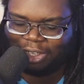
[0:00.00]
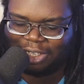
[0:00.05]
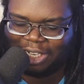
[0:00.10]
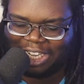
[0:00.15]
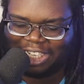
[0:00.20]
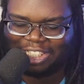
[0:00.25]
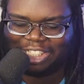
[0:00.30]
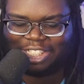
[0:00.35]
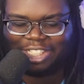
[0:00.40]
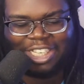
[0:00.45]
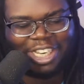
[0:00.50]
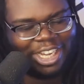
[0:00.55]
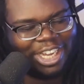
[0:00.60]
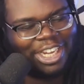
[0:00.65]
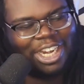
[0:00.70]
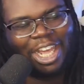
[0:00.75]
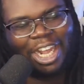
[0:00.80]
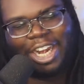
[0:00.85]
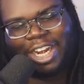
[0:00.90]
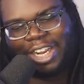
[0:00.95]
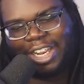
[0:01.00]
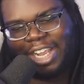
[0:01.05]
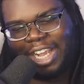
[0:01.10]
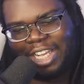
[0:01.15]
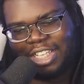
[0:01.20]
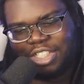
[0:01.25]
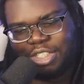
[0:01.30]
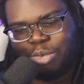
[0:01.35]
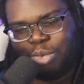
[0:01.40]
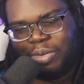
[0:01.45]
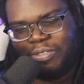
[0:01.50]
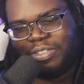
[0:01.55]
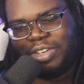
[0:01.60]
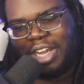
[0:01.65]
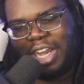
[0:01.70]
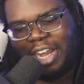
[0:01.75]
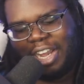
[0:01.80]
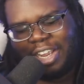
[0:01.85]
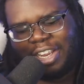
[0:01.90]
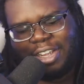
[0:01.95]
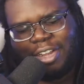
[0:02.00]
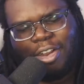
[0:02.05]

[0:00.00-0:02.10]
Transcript: is sneaking out of the castle with Dai